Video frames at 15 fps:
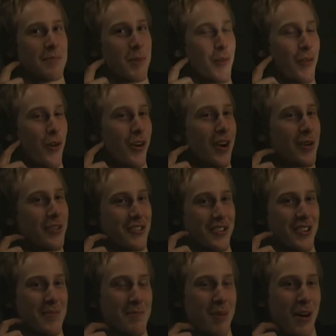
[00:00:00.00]
Before I
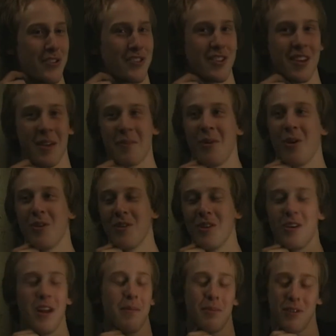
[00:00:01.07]
was in puzzling mode.
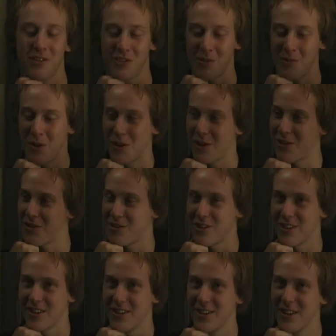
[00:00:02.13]
No, not puzzle mode. I was
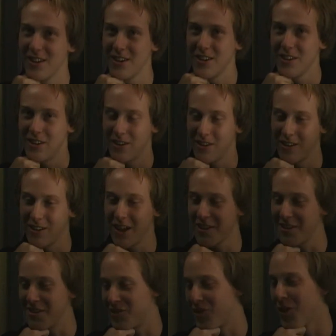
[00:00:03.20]
in light and